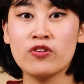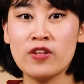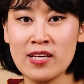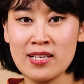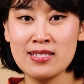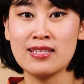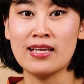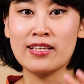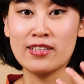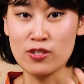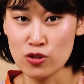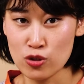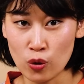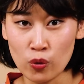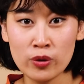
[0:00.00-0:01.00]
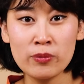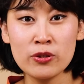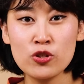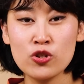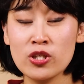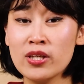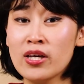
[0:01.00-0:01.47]
things like the sewing
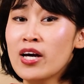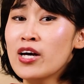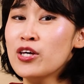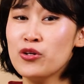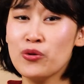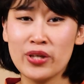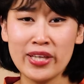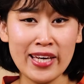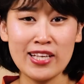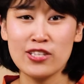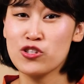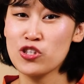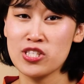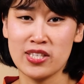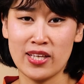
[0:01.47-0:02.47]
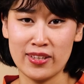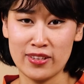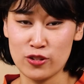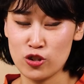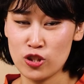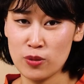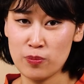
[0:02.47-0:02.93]
machine, you can't just get
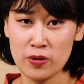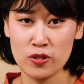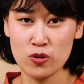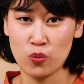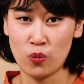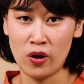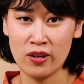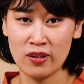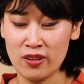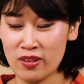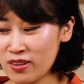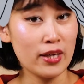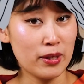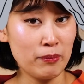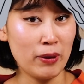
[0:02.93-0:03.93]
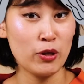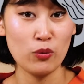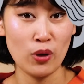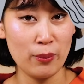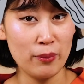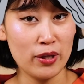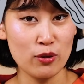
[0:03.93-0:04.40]
the cheapest one. Like my
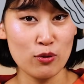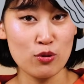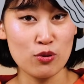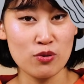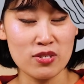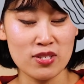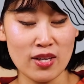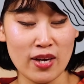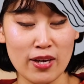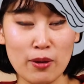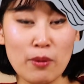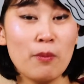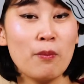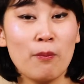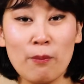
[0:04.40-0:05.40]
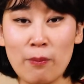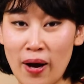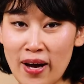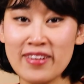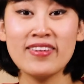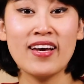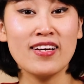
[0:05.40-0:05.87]
grandma used to say,
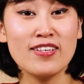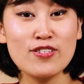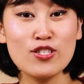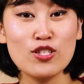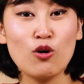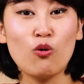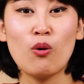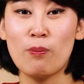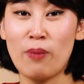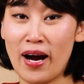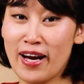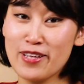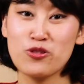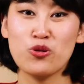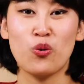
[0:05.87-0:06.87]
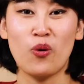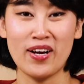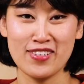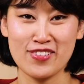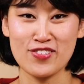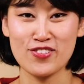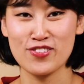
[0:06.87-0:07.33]
buy it nice or buy it
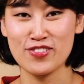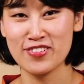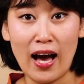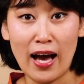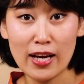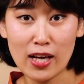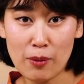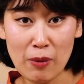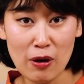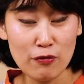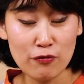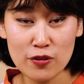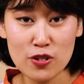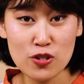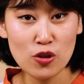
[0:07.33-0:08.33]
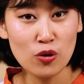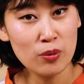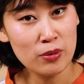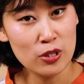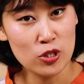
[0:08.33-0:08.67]
twice. I got my first sewing